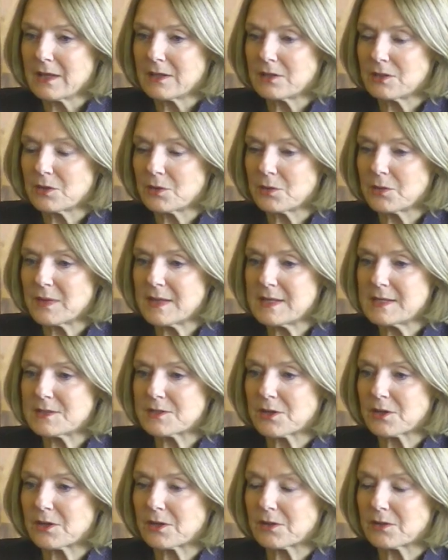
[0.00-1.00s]
you know
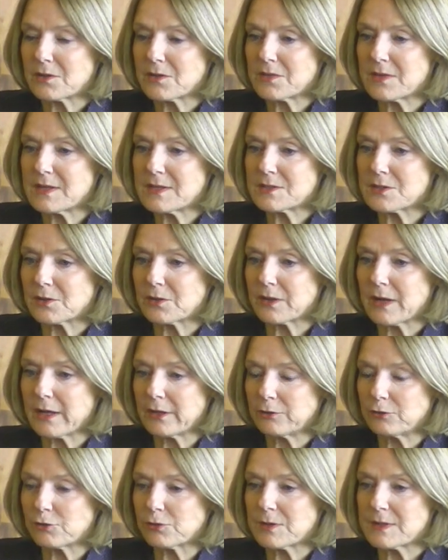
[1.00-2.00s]
these are these are
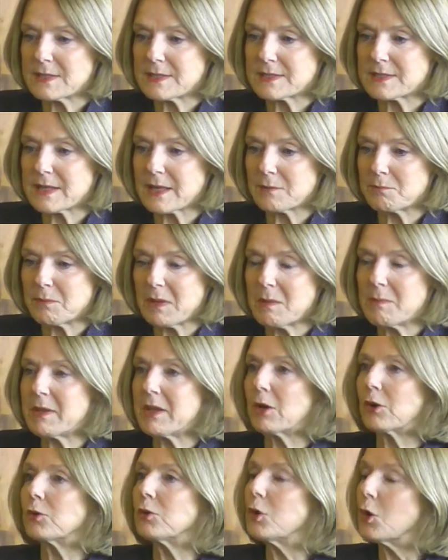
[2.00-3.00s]
countries that
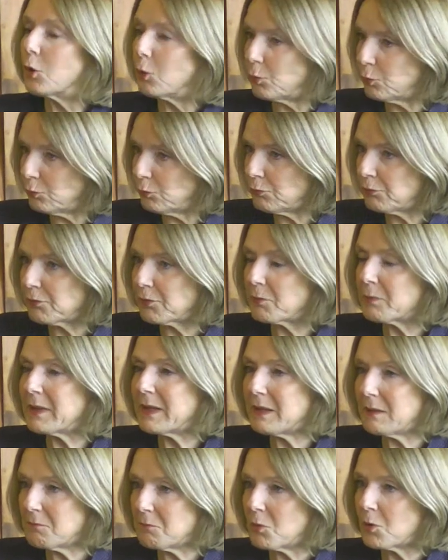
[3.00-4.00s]
maybe are known for
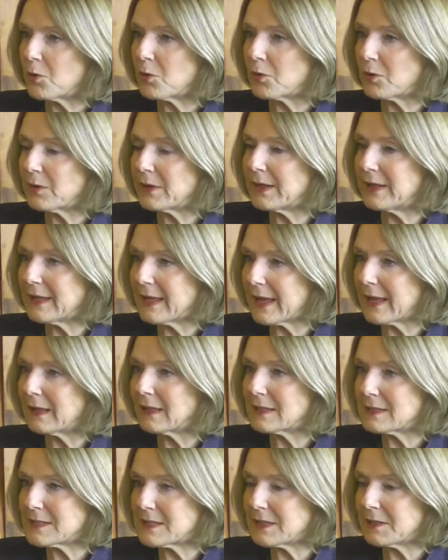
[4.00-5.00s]
being more
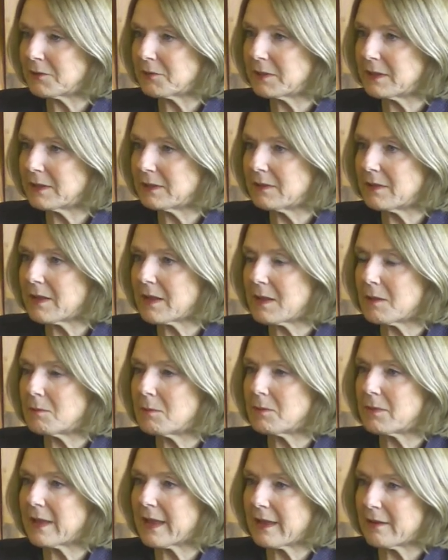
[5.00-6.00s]
egalitarian yes.
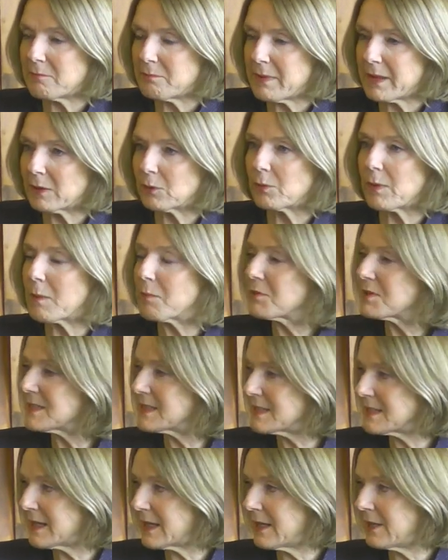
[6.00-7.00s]
they they have better
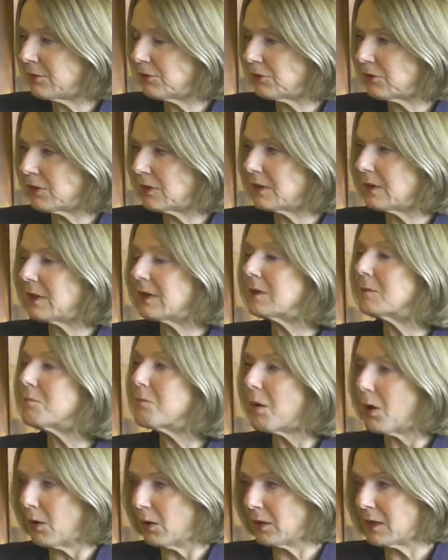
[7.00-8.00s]
representation in
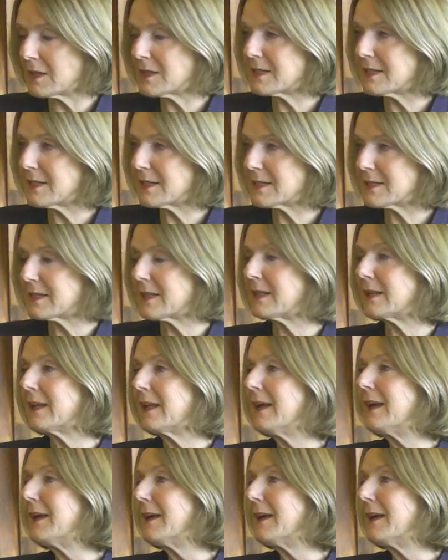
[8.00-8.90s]
politics and